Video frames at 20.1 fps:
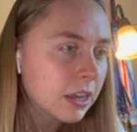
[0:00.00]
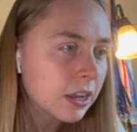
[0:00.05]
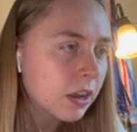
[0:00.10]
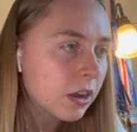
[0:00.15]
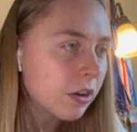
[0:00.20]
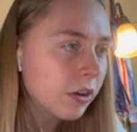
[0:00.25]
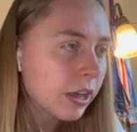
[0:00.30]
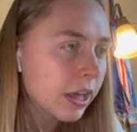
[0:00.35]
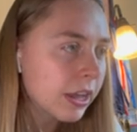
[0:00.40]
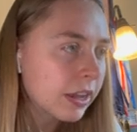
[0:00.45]

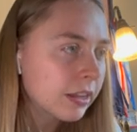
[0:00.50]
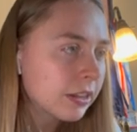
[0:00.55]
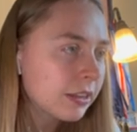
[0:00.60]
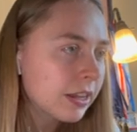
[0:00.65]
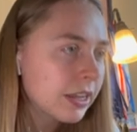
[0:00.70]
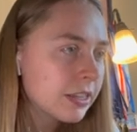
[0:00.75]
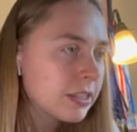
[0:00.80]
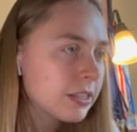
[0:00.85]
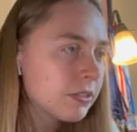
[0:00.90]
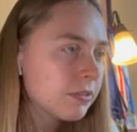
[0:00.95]
Okay,
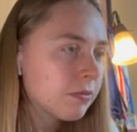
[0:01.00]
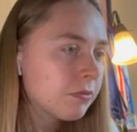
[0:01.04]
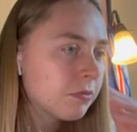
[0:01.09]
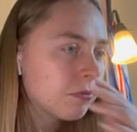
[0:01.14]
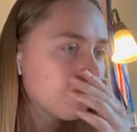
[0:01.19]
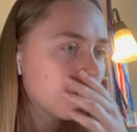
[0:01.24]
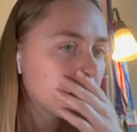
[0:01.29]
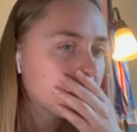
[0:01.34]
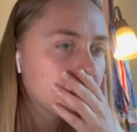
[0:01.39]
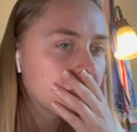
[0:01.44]
let's
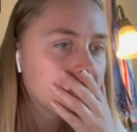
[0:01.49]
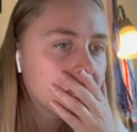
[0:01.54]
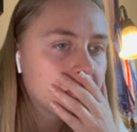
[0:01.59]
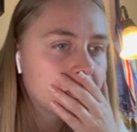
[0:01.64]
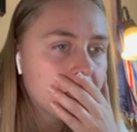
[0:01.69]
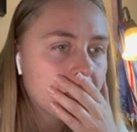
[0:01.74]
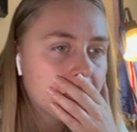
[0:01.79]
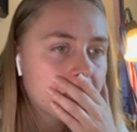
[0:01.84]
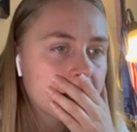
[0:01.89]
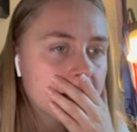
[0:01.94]

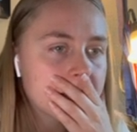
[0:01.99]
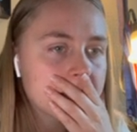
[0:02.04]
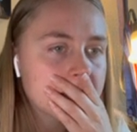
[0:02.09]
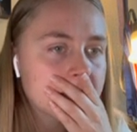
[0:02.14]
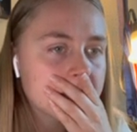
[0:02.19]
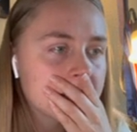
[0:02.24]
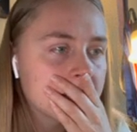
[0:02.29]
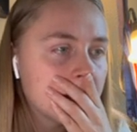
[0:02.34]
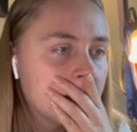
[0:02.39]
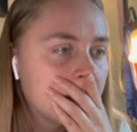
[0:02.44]

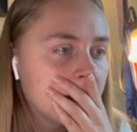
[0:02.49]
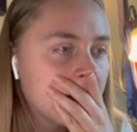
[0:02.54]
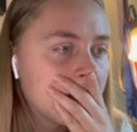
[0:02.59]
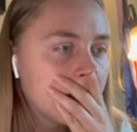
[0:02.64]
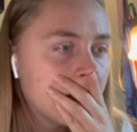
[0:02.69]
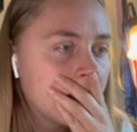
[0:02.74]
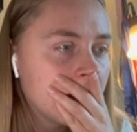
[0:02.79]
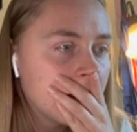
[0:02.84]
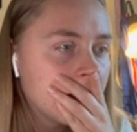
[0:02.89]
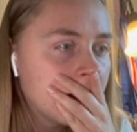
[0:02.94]
focus
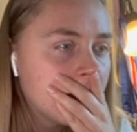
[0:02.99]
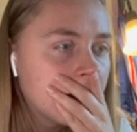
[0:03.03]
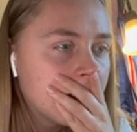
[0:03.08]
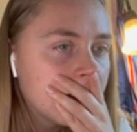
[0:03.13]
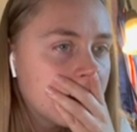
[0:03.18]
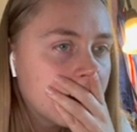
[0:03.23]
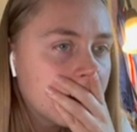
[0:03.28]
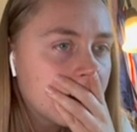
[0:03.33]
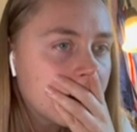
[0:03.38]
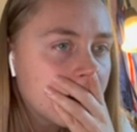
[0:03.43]

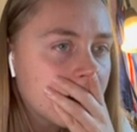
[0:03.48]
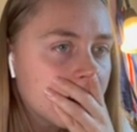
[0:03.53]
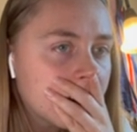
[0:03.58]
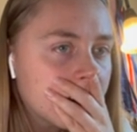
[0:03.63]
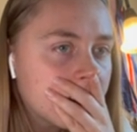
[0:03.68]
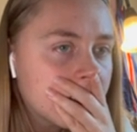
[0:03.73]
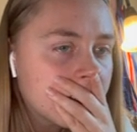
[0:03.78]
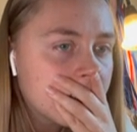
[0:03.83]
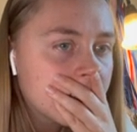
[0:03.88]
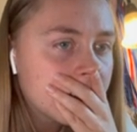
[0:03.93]

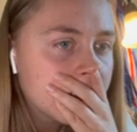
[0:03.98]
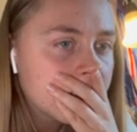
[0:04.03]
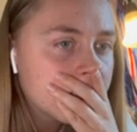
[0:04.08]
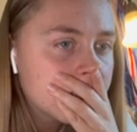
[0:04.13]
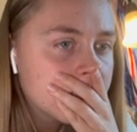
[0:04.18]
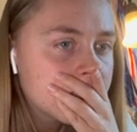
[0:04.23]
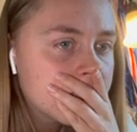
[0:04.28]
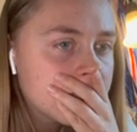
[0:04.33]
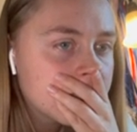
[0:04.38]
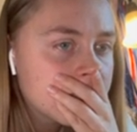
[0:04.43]
on
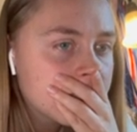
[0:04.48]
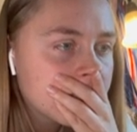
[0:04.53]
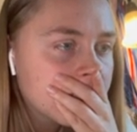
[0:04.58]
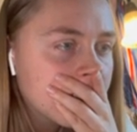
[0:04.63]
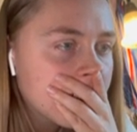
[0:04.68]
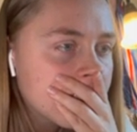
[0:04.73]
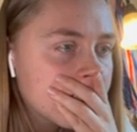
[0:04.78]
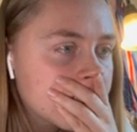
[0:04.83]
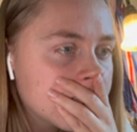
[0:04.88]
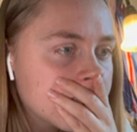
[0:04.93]
these
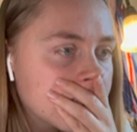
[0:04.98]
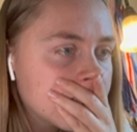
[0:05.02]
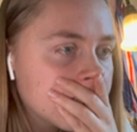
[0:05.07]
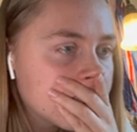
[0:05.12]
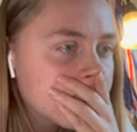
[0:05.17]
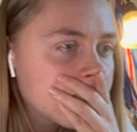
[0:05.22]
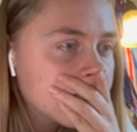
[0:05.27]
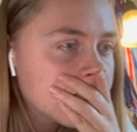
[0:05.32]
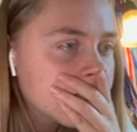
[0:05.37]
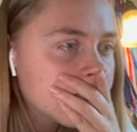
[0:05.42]

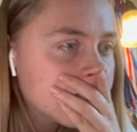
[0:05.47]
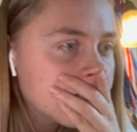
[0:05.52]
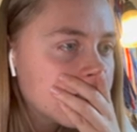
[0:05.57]
dresses.